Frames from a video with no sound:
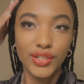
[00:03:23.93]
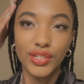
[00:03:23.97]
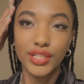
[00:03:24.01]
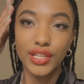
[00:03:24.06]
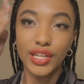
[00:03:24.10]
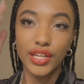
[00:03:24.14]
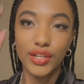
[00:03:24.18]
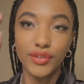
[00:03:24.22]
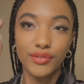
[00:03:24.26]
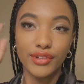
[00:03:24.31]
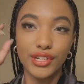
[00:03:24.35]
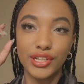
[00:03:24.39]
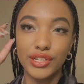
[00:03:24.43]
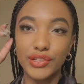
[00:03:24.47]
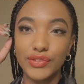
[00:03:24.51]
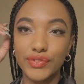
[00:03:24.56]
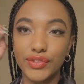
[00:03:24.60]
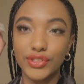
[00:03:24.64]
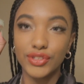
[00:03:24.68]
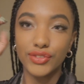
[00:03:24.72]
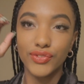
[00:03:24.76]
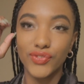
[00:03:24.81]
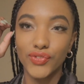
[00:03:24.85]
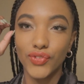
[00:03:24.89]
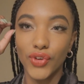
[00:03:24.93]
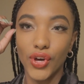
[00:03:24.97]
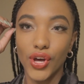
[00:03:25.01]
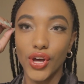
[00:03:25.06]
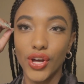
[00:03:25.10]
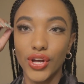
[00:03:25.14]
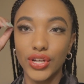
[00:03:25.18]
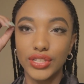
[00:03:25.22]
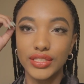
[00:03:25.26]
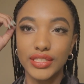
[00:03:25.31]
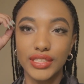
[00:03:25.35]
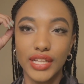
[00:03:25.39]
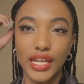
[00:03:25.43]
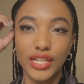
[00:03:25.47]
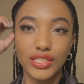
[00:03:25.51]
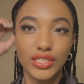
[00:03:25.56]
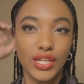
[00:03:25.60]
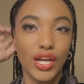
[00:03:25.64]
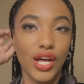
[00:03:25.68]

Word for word: Getting ready for the fall slash